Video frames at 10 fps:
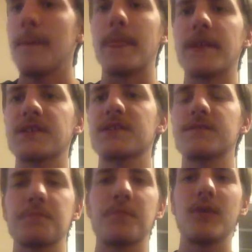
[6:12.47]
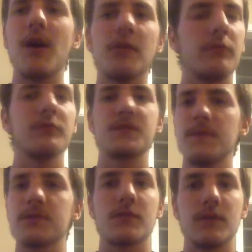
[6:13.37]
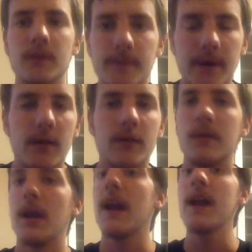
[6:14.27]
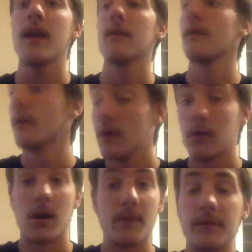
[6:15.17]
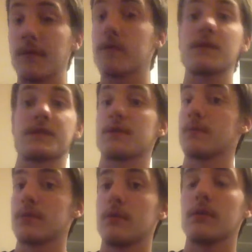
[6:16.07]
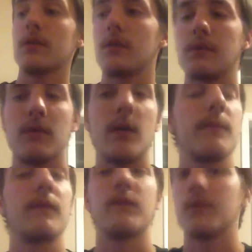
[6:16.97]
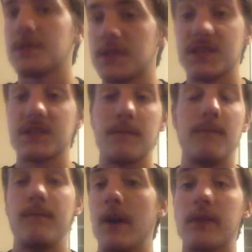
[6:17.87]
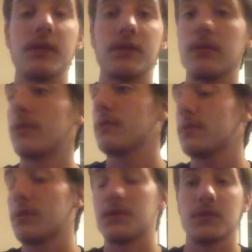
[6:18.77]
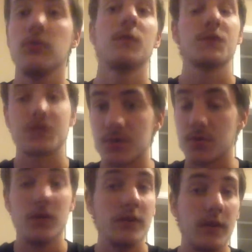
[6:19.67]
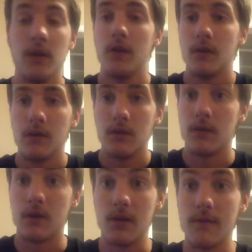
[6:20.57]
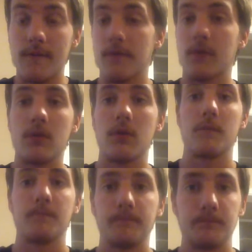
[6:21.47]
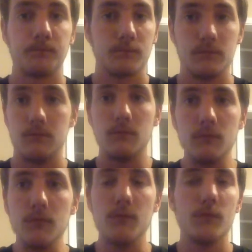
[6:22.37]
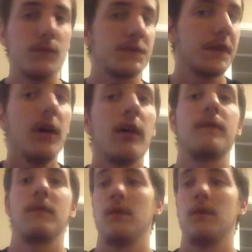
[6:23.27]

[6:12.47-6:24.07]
This is probably the only special thing about it. And Rob Flynn's voice. Here we go again with Rob Flynn's voice. This is a very good continuous streak of, you know, stuff.